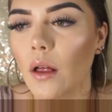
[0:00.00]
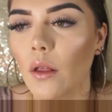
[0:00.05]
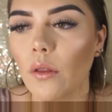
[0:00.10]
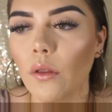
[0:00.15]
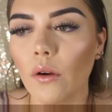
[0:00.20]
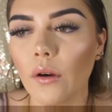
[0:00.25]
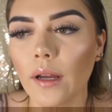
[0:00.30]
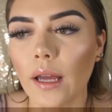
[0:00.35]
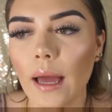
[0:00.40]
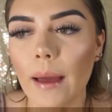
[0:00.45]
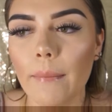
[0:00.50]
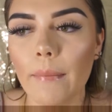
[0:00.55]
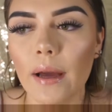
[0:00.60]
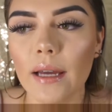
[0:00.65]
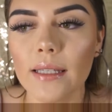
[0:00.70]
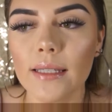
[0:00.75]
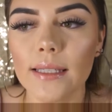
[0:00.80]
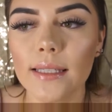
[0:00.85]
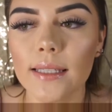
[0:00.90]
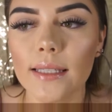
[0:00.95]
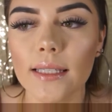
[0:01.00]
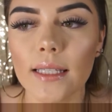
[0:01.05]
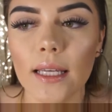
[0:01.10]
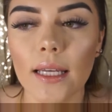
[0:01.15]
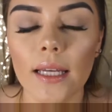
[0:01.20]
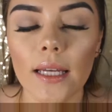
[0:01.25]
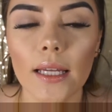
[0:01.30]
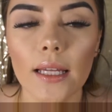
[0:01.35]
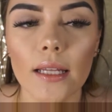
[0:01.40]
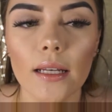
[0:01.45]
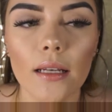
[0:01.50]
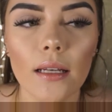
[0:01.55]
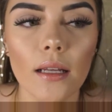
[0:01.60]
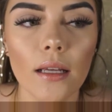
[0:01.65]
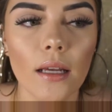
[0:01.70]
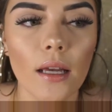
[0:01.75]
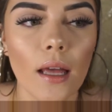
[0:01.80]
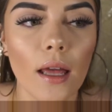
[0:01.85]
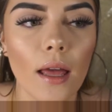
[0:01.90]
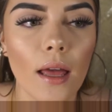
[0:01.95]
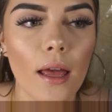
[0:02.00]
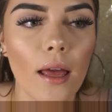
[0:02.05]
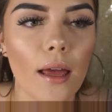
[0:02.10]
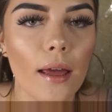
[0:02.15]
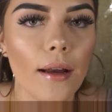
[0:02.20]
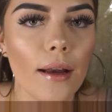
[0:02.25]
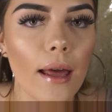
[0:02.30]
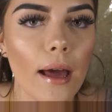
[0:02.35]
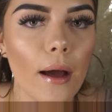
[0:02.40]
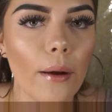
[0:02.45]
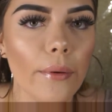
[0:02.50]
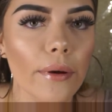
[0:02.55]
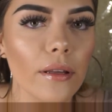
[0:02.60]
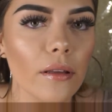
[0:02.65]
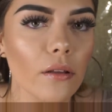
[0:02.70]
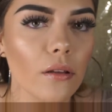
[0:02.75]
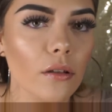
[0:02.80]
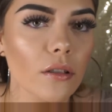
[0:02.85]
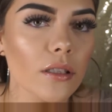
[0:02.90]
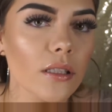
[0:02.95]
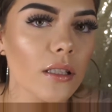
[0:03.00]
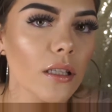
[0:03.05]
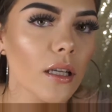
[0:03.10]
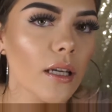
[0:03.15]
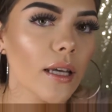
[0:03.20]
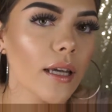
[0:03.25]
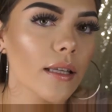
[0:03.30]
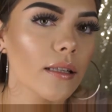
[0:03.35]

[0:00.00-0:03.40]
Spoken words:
look at my skin and how it looks like.